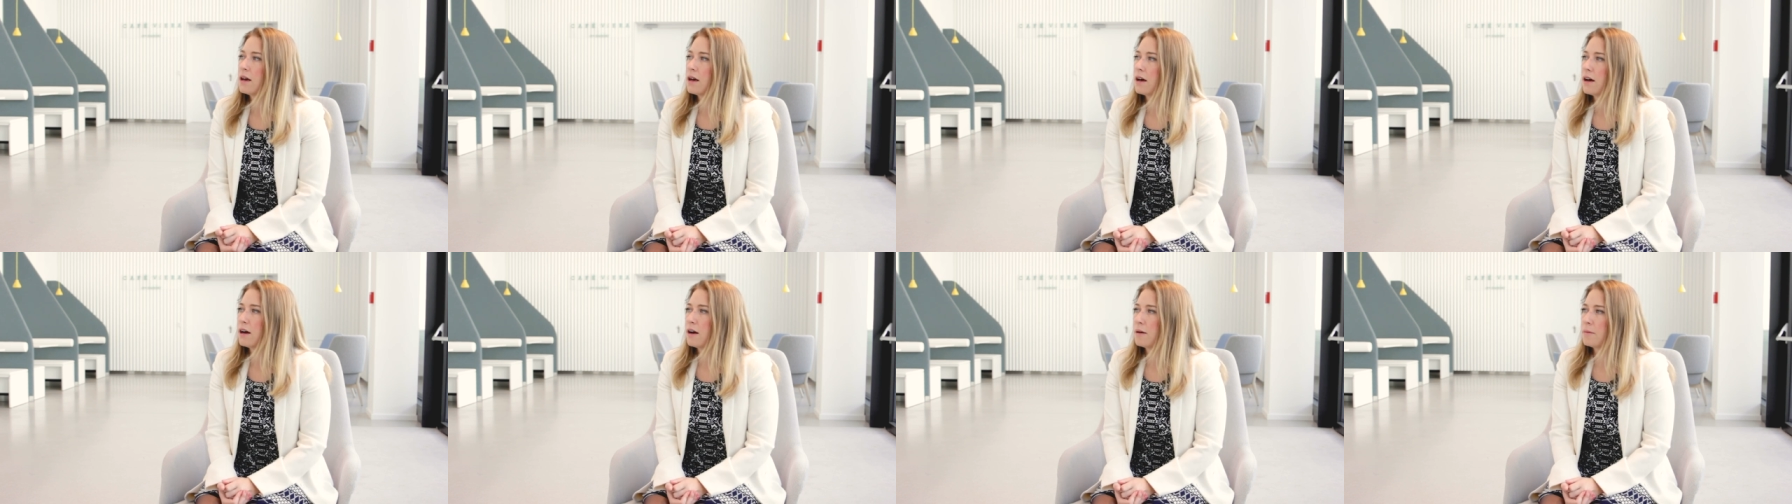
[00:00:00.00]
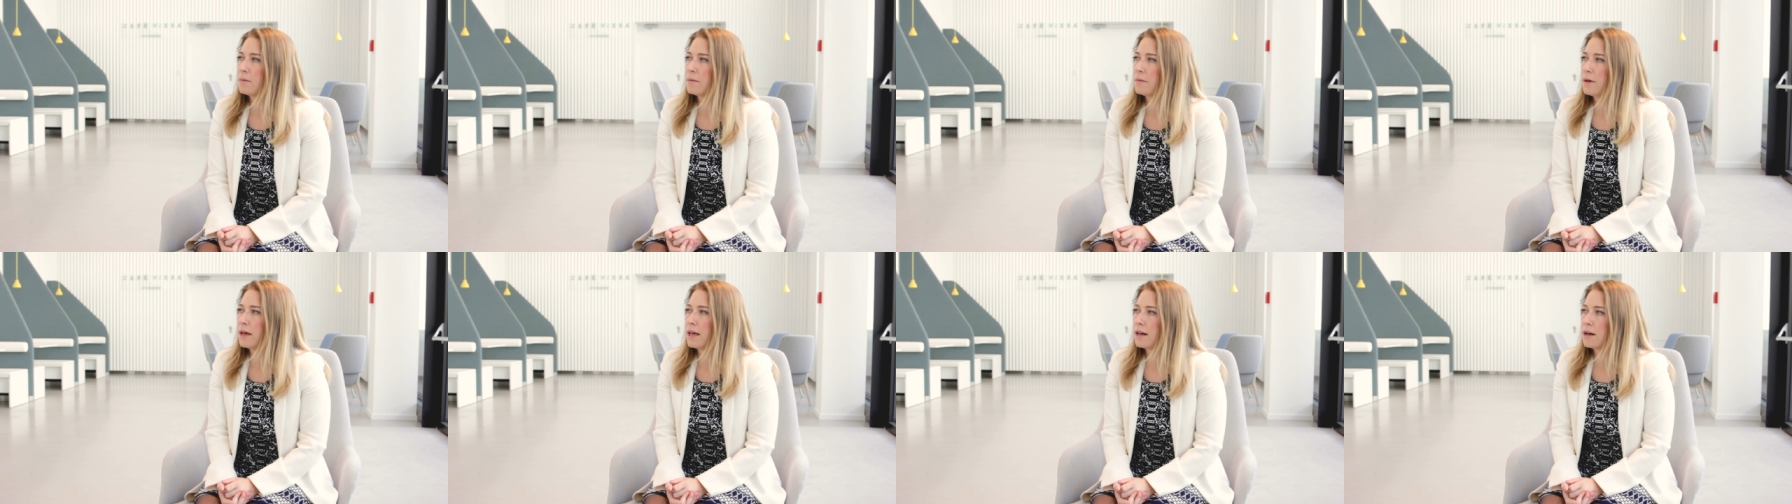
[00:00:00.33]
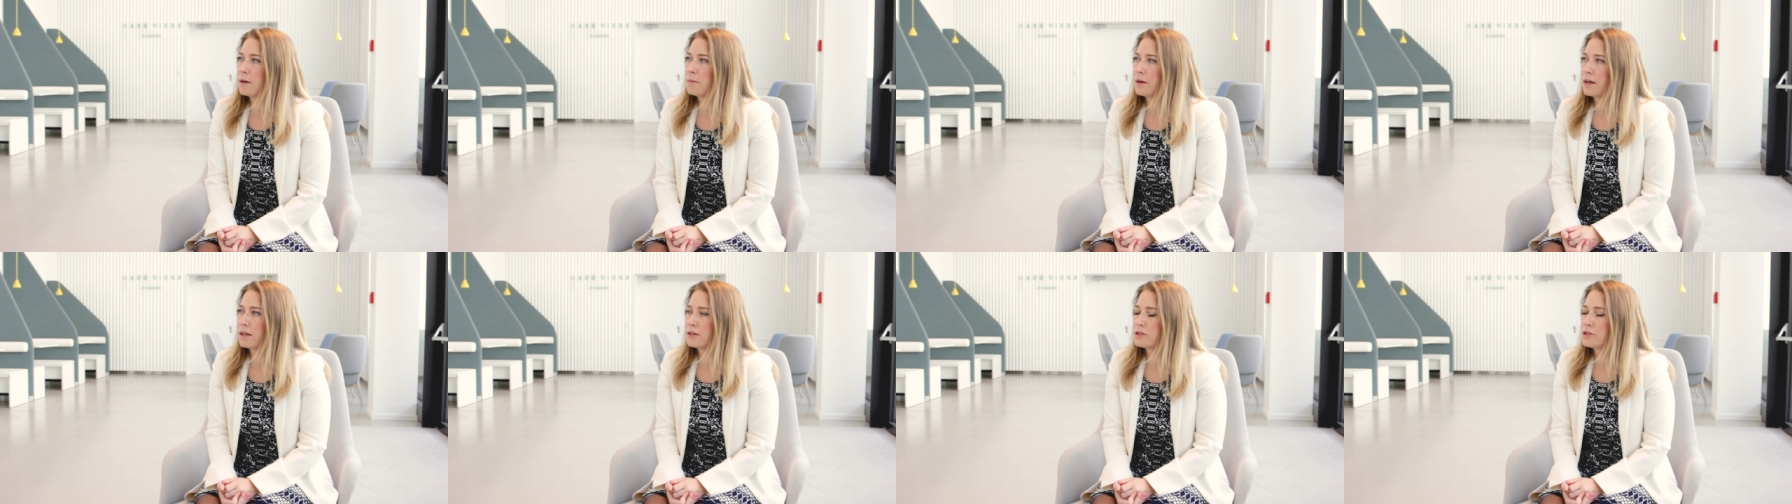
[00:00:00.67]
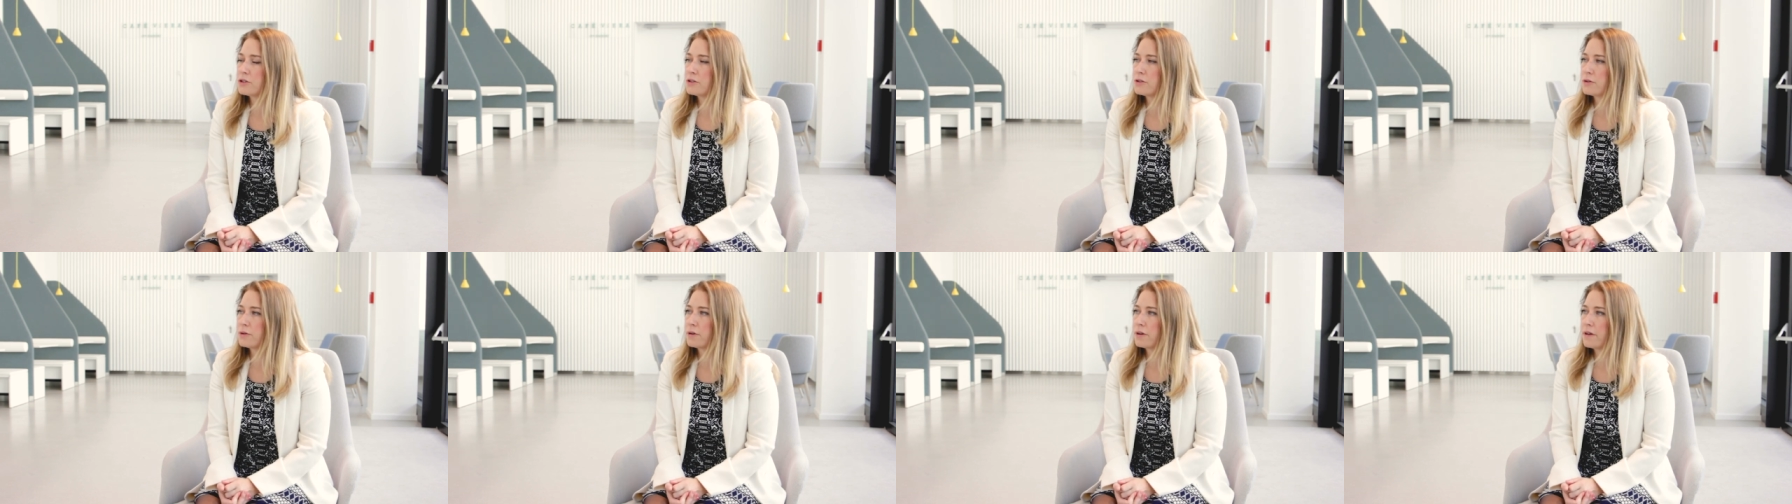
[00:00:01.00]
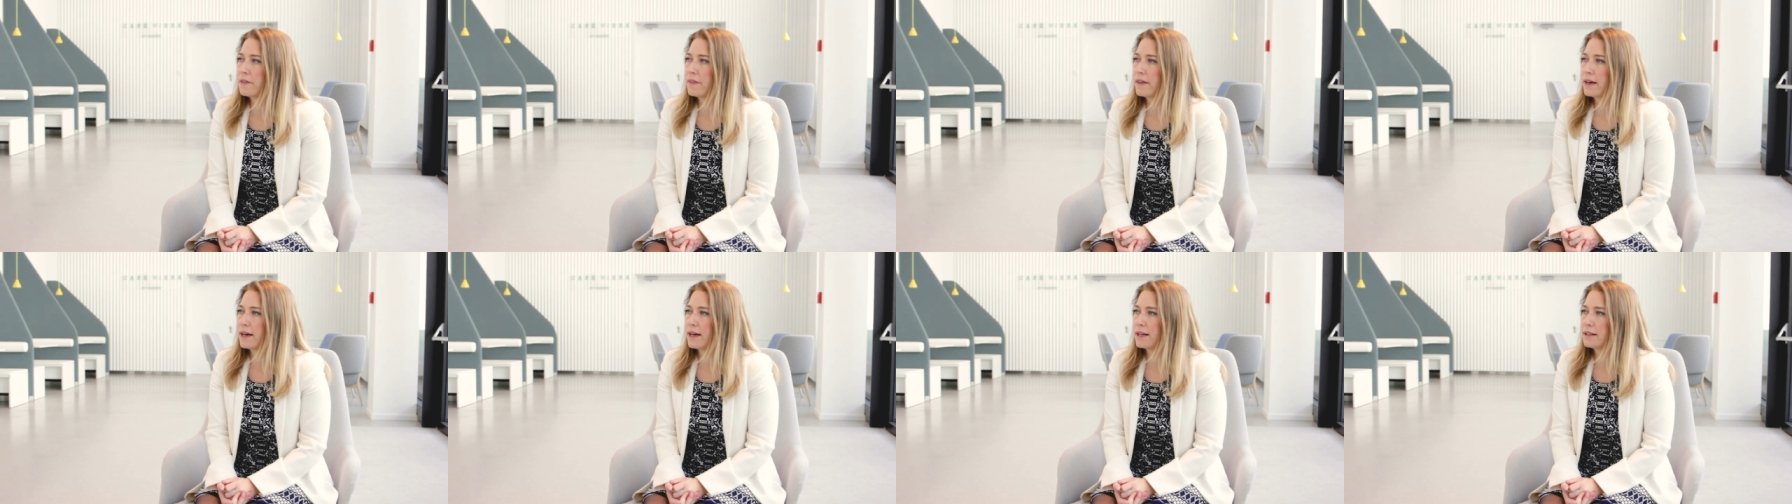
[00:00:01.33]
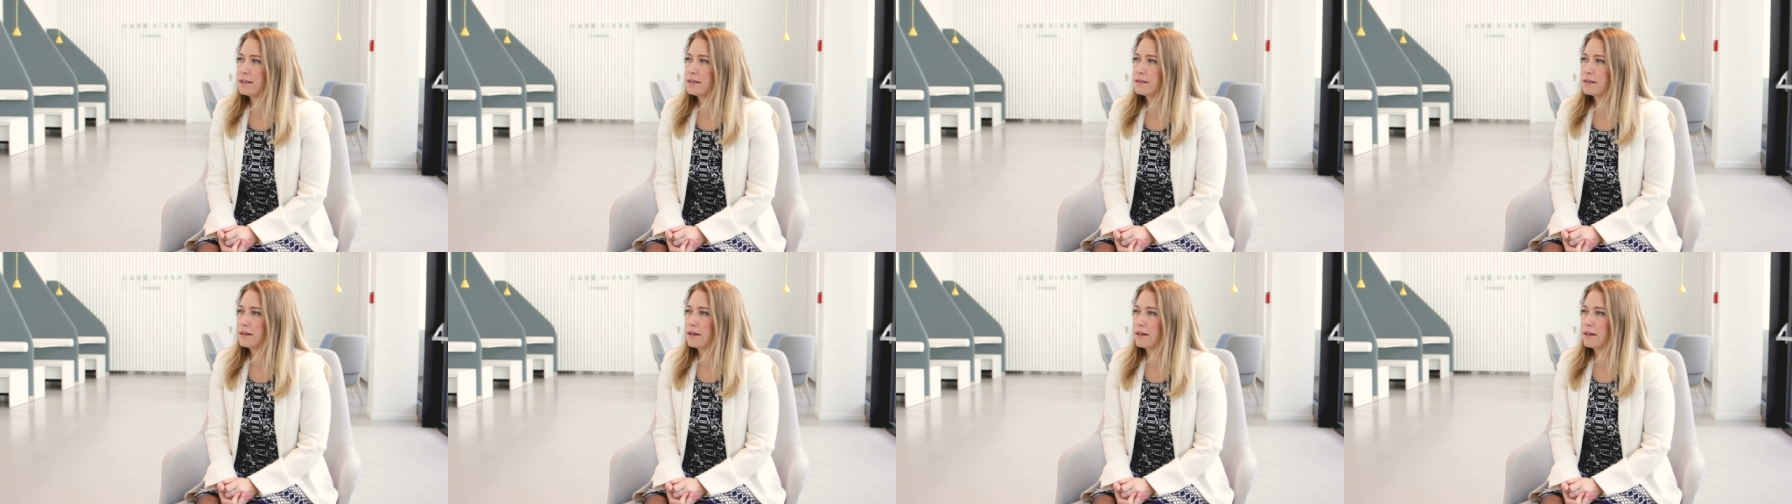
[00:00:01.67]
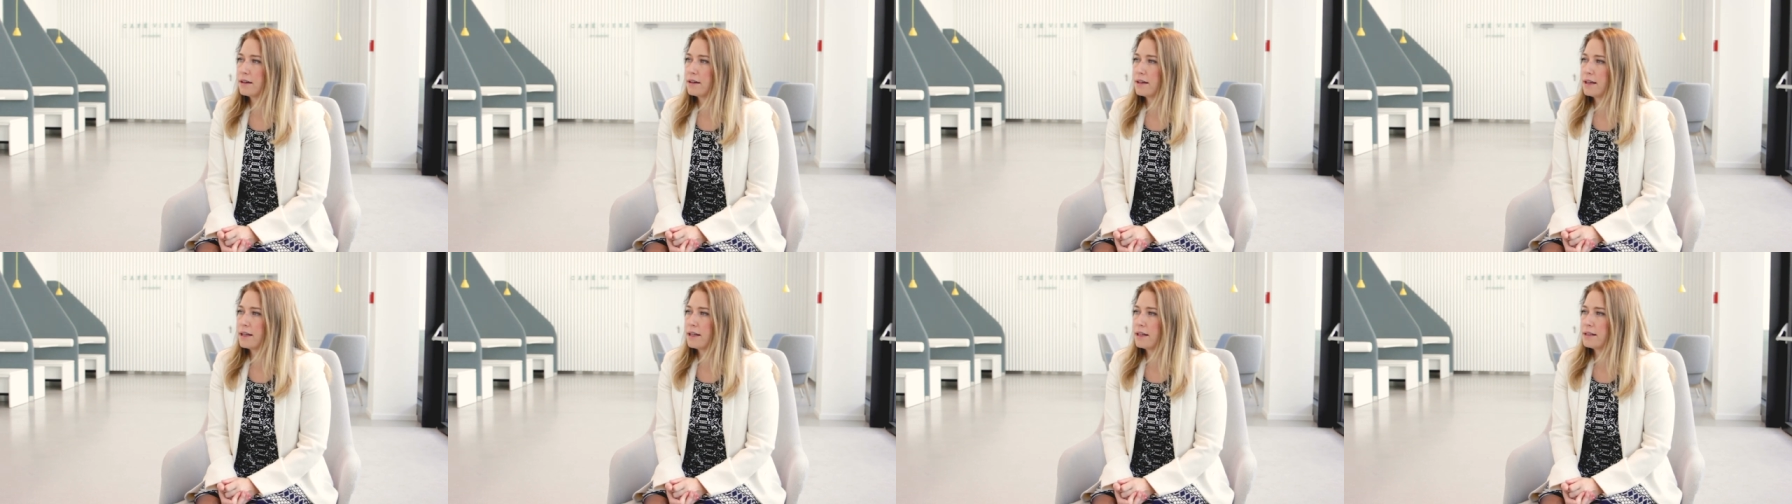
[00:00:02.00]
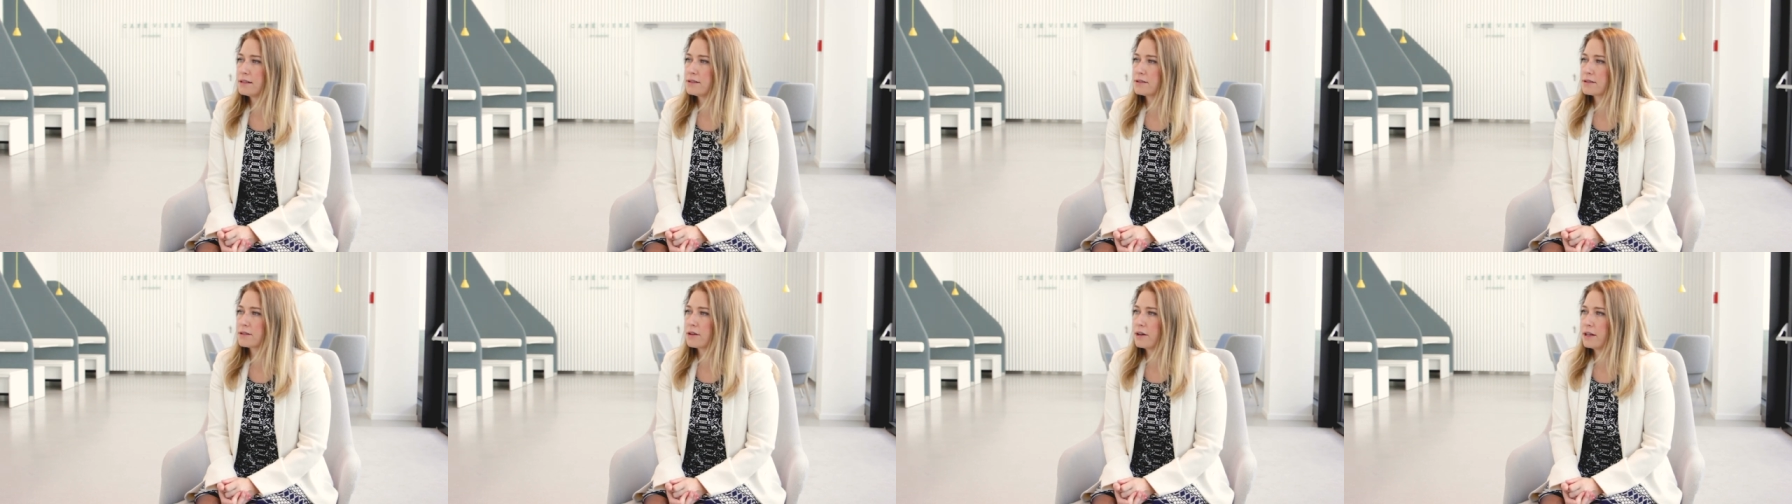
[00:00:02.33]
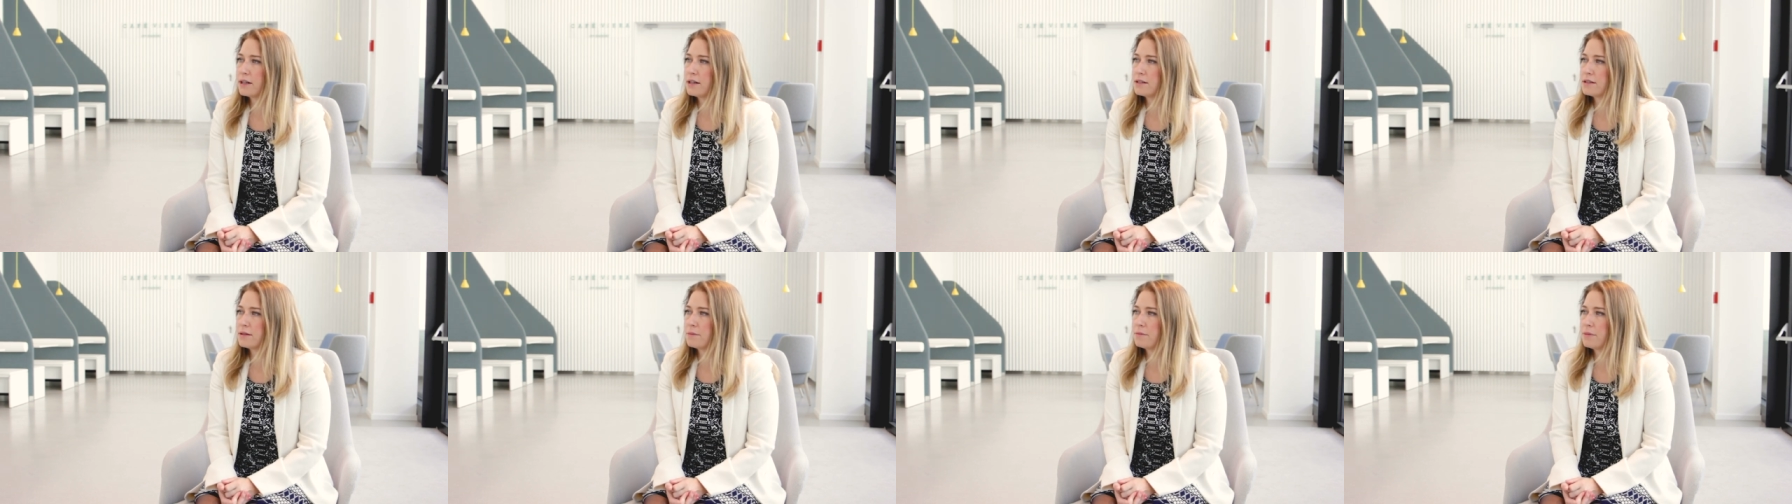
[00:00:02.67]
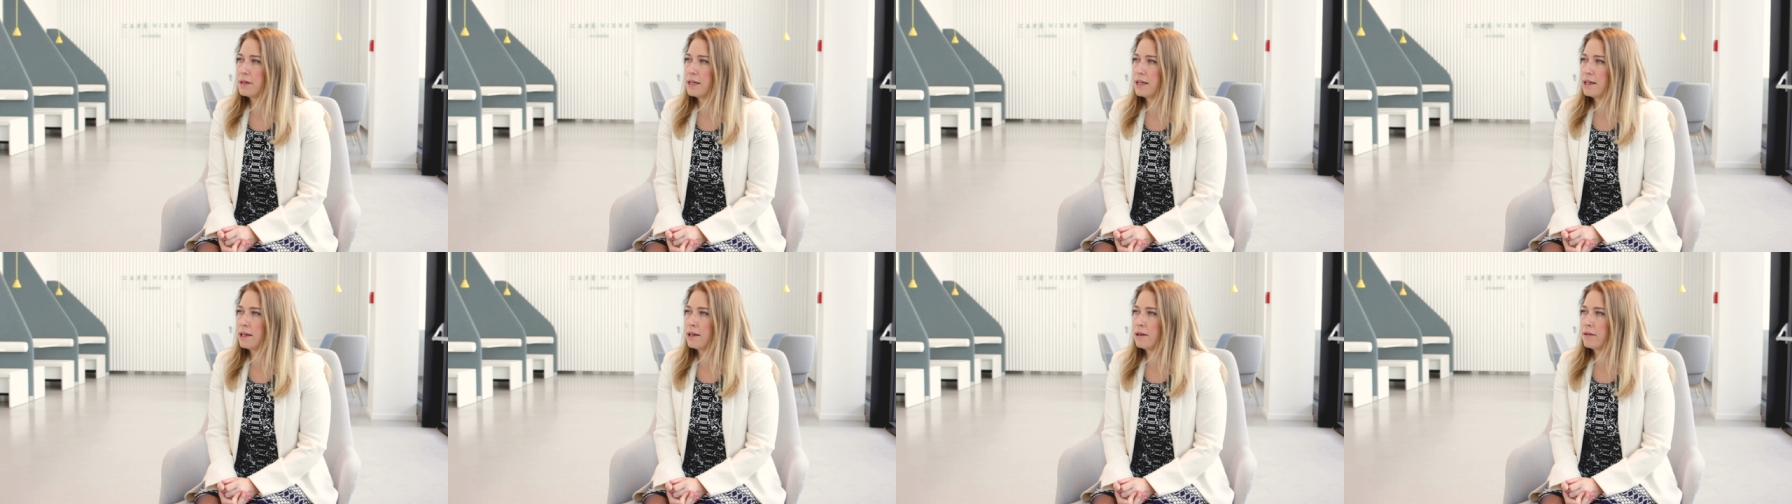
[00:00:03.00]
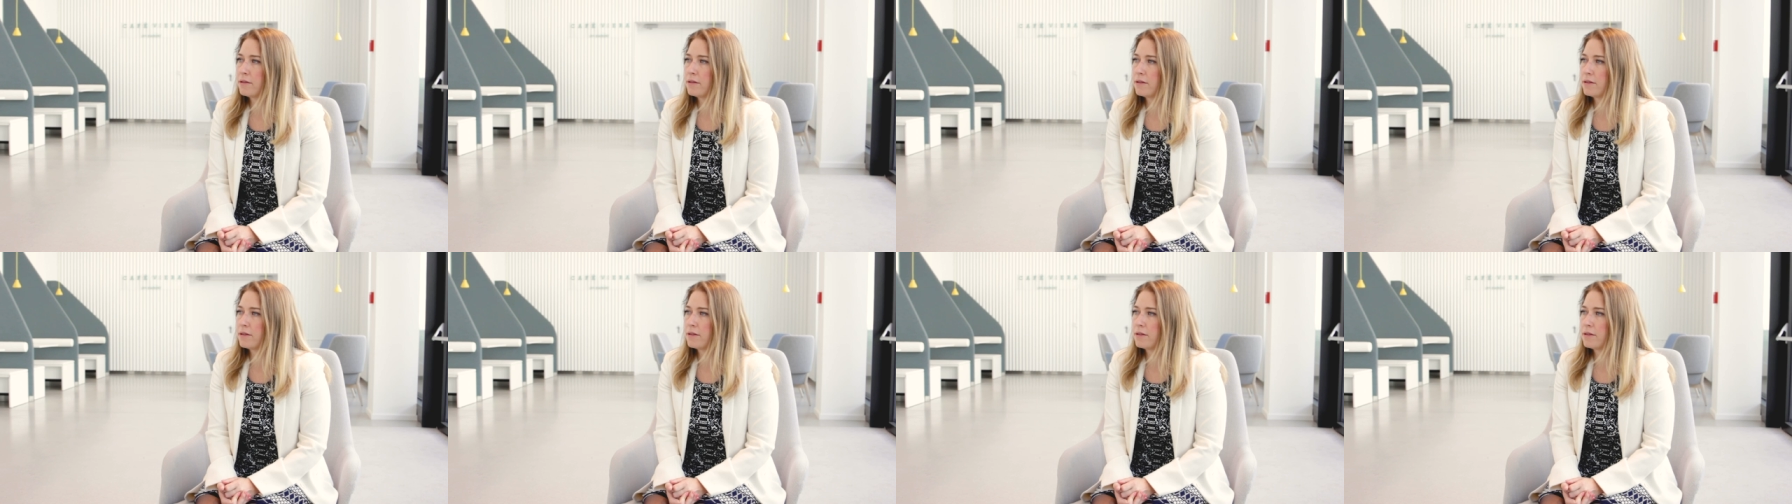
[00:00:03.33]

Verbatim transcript: Um, and I'm not sure that uh, it's going to be